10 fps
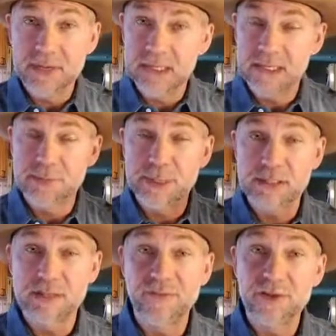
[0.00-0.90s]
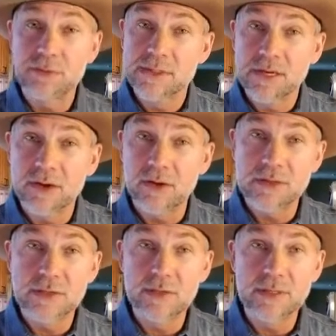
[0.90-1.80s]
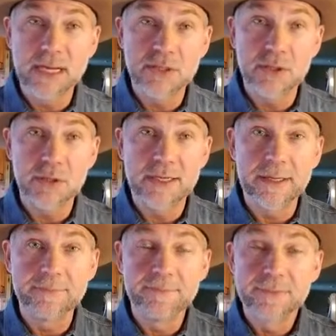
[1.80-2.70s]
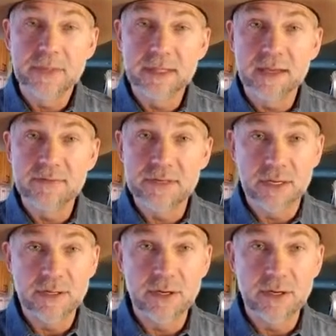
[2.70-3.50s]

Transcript: It dispels the fumes, and it also naturally gives a